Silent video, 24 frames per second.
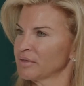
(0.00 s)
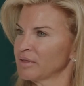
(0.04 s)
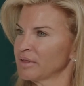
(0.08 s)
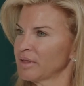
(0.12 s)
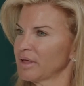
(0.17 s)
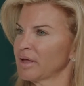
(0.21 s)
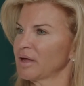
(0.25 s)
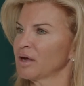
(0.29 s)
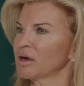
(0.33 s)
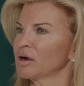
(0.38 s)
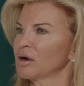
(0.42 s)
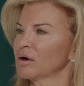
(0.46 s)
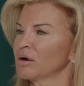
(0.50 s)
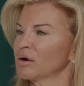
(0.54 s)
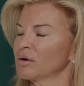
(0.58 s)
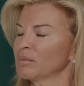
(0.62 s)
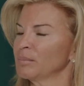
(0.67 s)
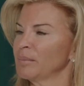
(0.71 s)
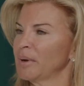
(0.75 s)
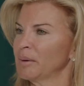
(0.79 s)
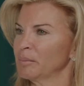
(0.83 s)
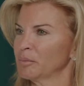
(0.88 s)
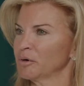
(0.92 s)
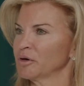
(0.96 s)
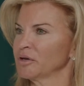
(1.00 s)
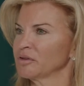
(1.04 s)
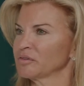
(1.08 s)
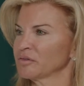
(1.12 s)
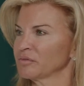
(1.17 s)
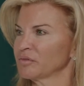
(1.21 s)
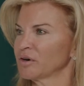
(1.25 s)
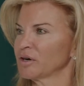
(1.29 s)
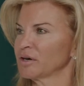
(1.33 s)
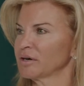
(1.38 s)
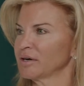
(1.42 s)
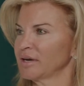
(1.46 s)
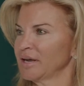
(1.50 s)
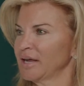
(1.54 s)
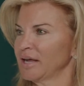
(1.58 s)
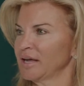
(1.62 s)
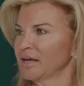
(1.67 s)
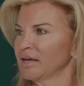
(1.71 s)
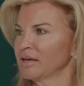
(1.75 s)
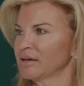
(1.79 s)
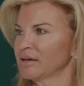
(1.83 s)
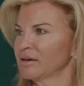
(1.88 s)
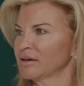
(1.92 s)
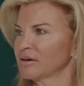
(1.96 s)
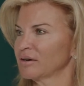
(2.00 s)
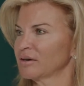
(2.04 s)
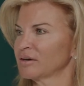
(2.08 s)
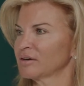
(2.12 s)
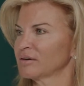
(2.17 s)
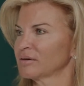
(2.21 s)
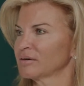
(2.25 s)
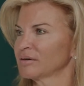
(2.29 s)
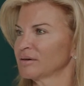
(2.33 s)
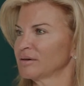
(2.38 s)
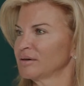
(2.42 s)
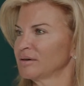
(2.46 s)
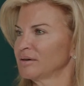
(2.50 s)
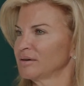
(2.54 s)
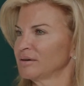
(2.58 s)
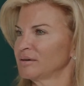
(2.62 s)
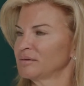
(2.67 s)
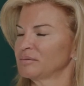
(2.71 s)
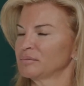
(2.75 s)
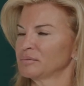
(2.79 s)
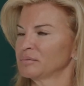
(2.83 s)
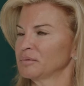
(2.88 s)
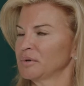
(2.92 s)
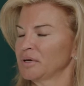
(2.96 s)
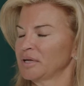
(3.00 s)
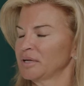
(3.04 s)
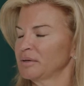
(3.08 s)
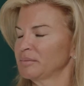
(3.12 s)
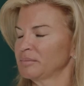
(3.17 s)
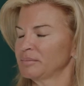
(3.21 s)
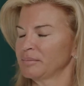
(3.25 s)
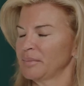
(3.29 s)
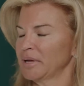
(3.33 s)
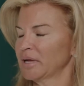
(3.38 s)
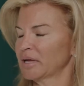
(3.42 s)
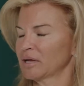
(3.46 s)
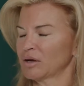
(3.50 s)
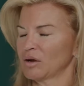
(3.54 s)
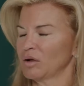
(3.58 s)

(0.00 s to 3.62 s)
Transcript: their memories of Heart and Hand are what make it